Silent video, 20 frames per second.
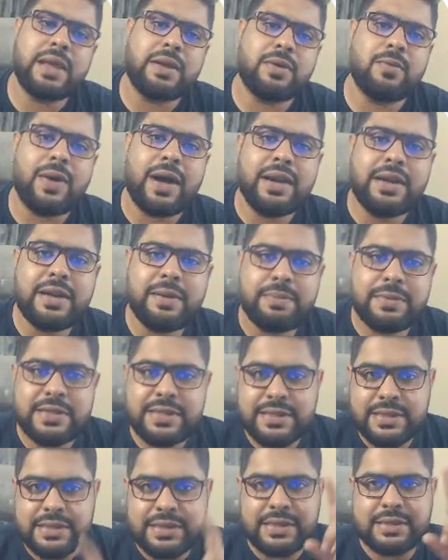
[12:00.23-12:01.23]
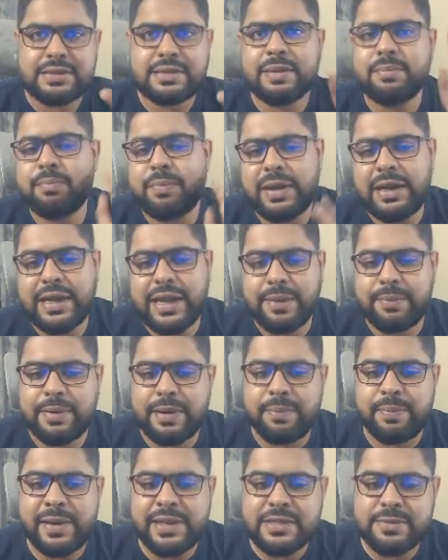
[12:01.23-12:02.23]
one, this is a simple type
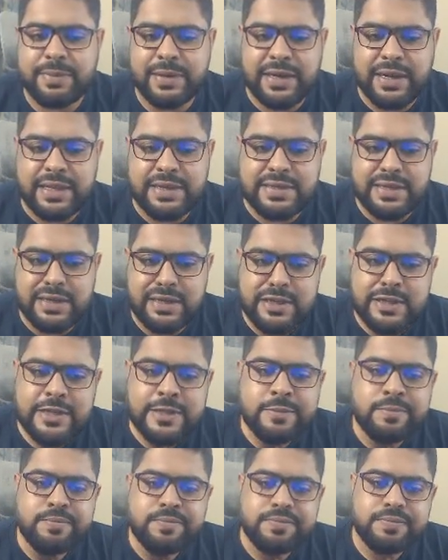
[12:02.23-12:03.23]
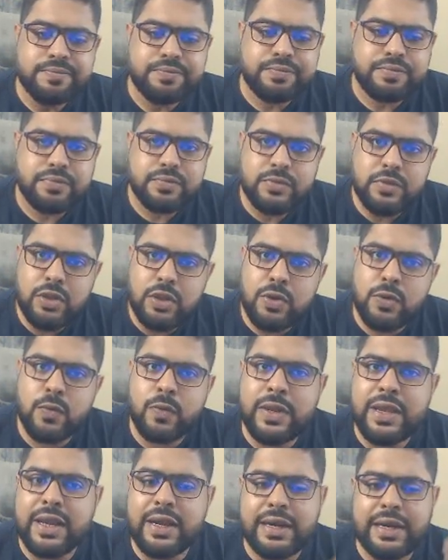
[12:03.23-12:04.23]
replacement. Sir,
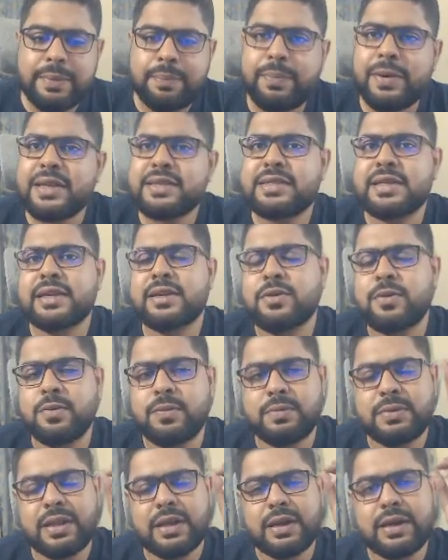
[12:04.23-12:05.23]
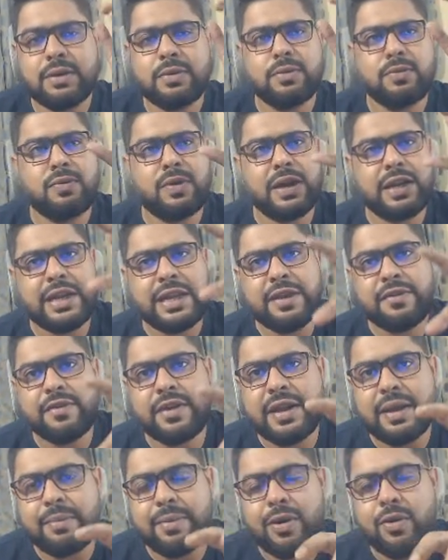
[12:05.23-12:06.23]
we are replacing the whatever
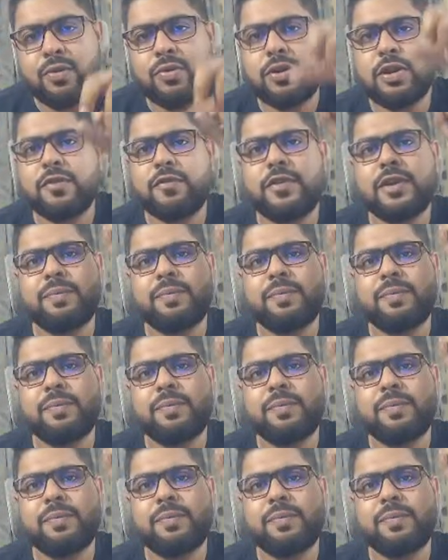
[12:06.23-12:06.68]
amount of